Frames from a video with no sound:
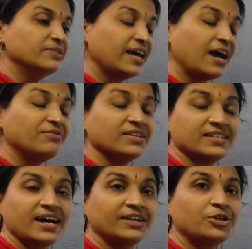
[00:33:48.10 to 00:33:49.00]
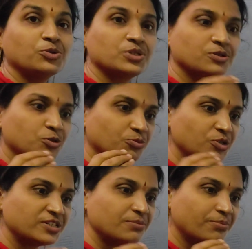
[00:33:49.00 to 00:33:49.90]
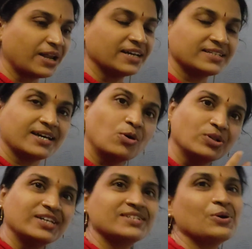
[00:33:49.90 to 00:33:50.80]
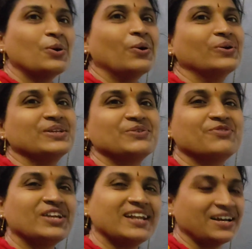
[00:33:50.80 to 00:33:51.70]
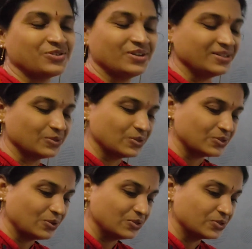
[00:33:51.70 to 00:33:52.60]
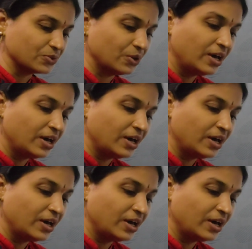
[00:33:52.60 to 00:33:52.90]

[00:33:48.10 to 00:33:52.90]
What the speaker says: they have decided to put some price tag on these free natural reserves also.